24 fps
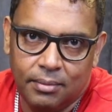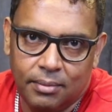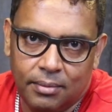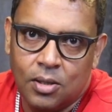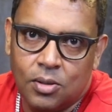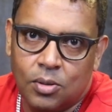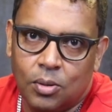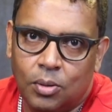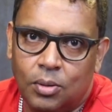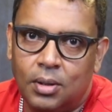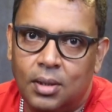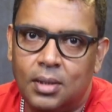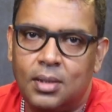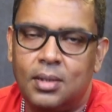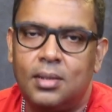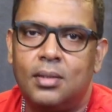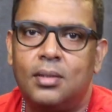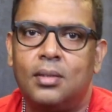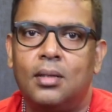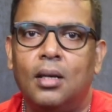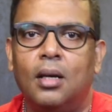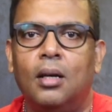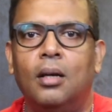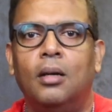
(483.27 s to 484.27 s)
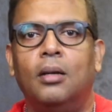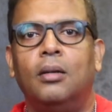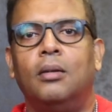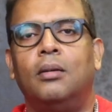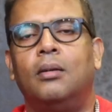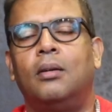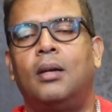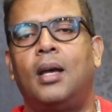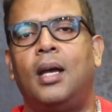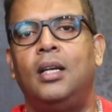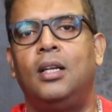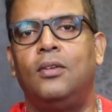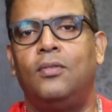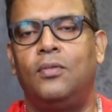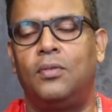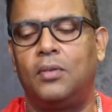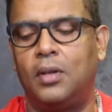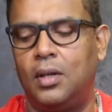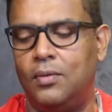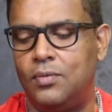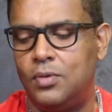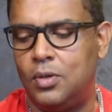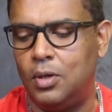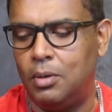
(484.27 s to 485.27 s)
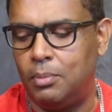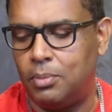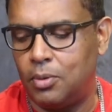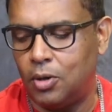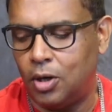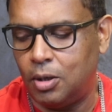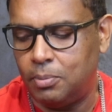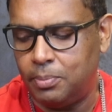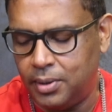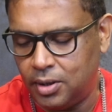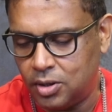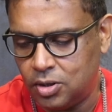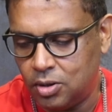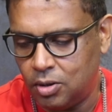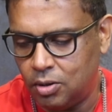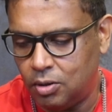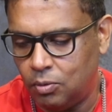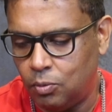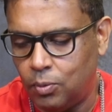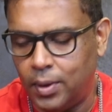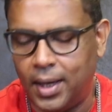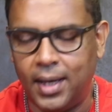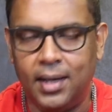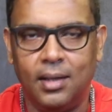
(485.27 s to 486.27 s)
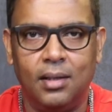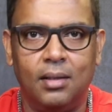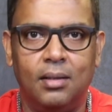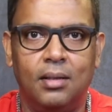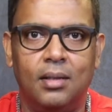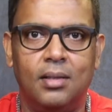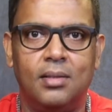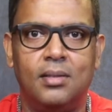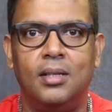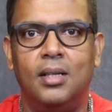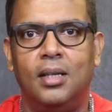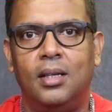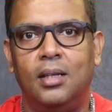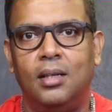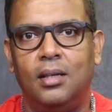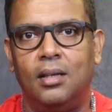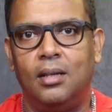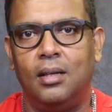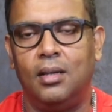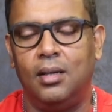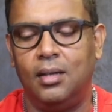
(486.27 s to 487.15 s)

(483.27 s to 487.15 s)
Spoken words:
So this kind of gives you a broad picture on why Disney